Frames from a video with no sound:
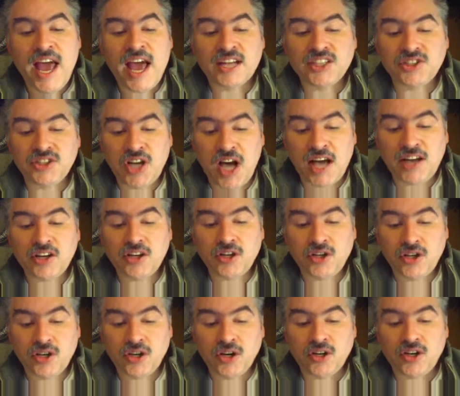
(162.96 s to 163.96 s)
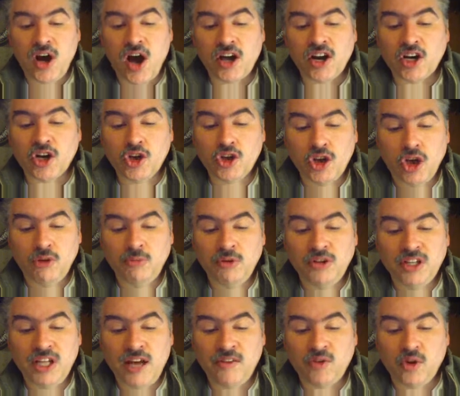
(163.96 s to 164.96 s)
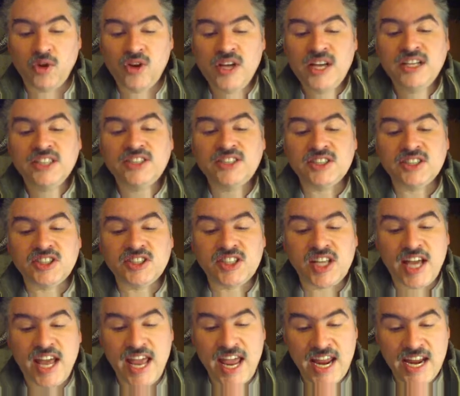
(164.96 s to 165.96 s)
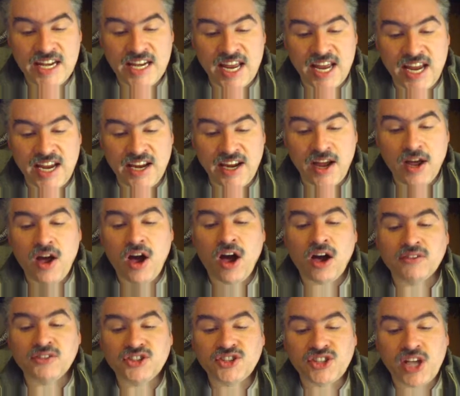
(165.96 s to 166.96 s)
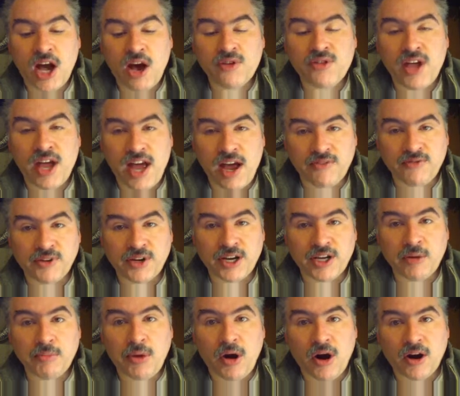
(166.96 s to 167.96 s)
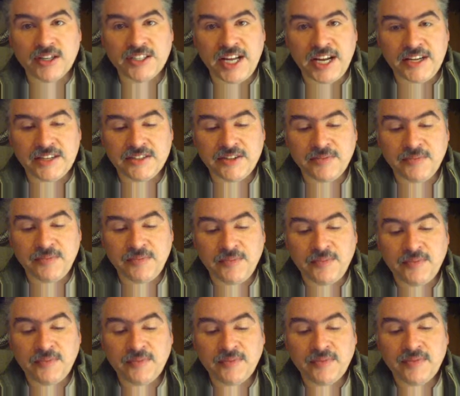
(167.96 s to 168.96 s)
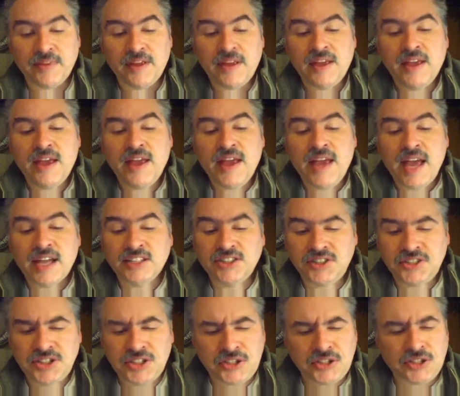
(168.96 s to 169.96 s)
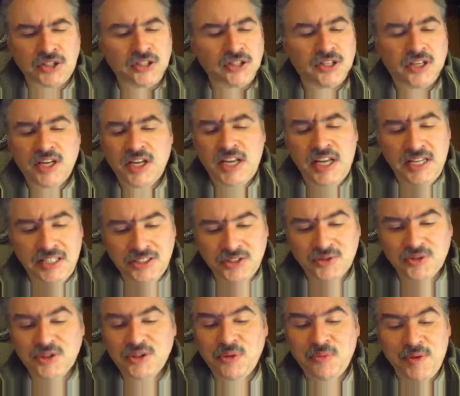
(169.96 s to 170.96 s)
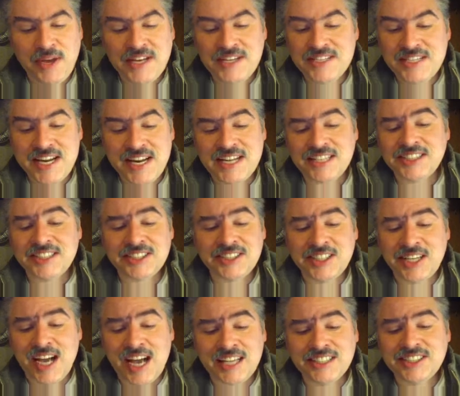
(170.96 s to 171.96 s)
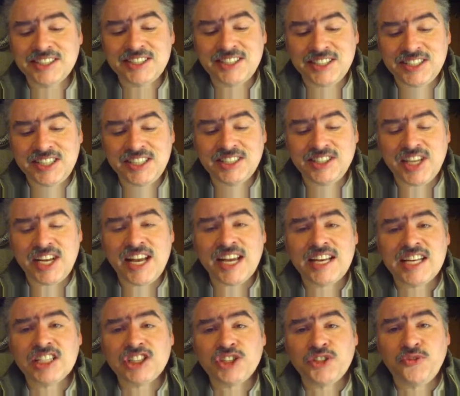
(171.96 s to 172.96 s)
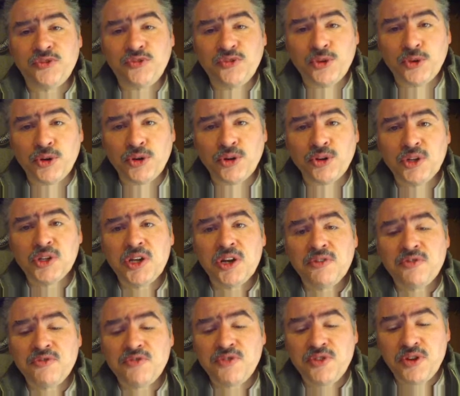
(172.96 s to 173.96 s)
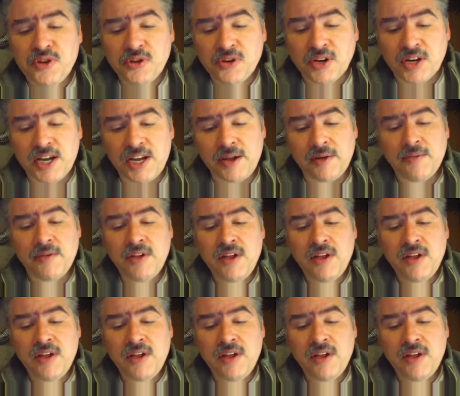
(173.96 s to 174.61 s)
has not occurred on a global level since the heyday of South African apartheid. And still, Israel maintains its Gaza siege in its full fury,